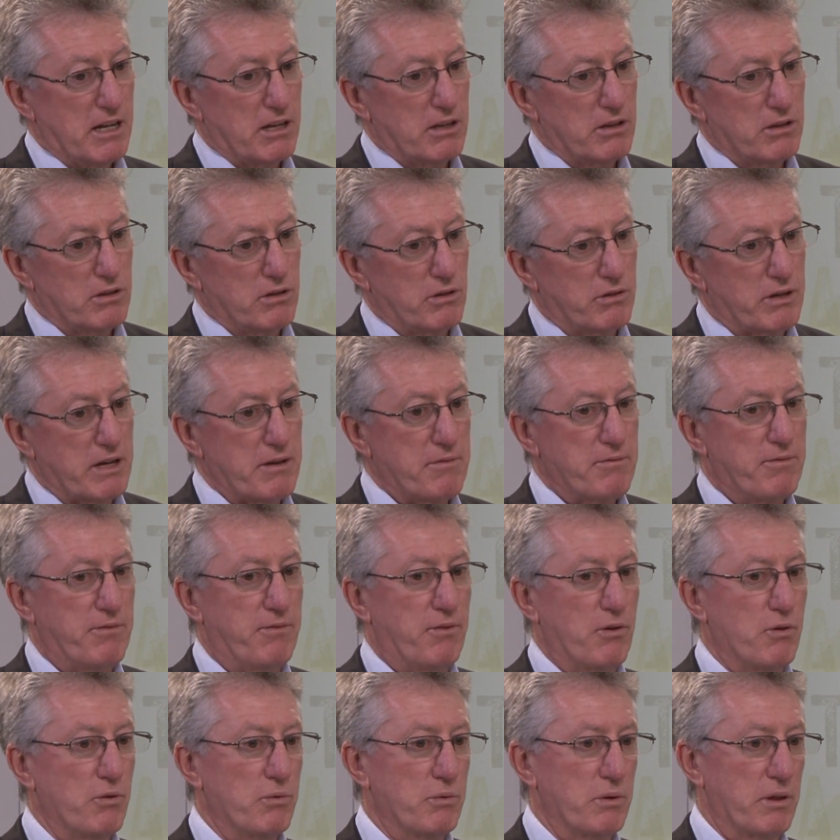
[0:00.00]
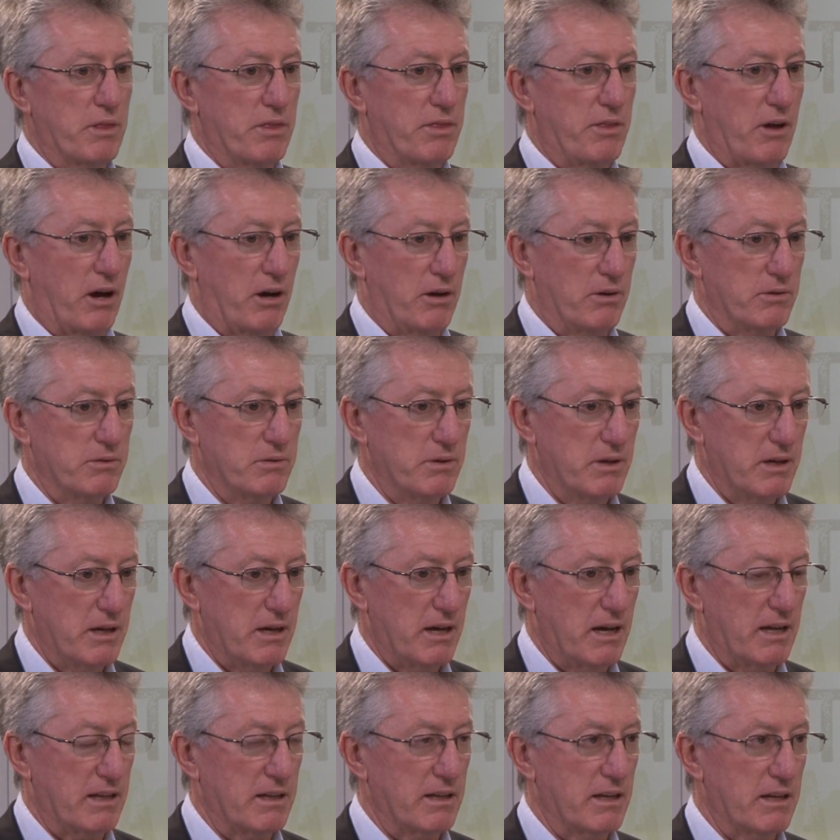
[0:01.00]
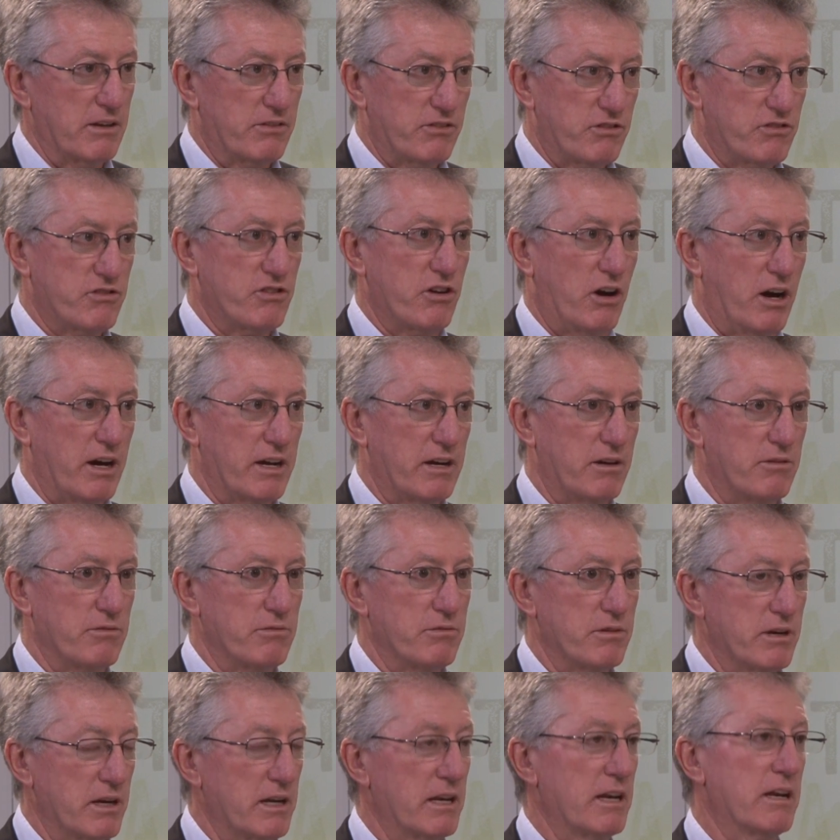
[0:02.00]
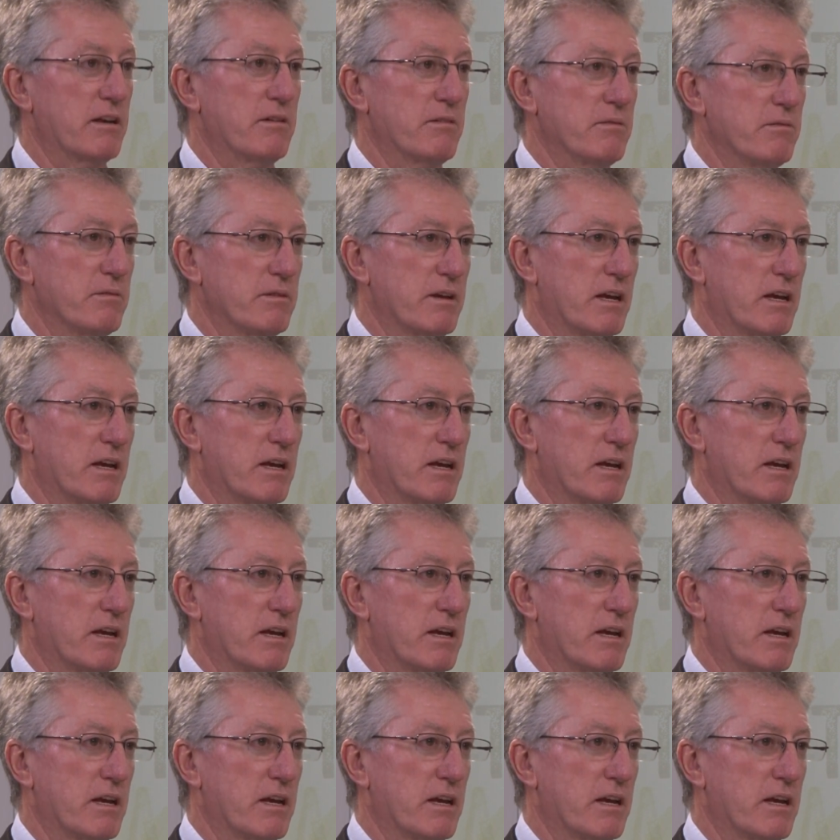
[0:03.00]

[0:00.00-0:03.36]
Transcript: Looking forward though, unless China really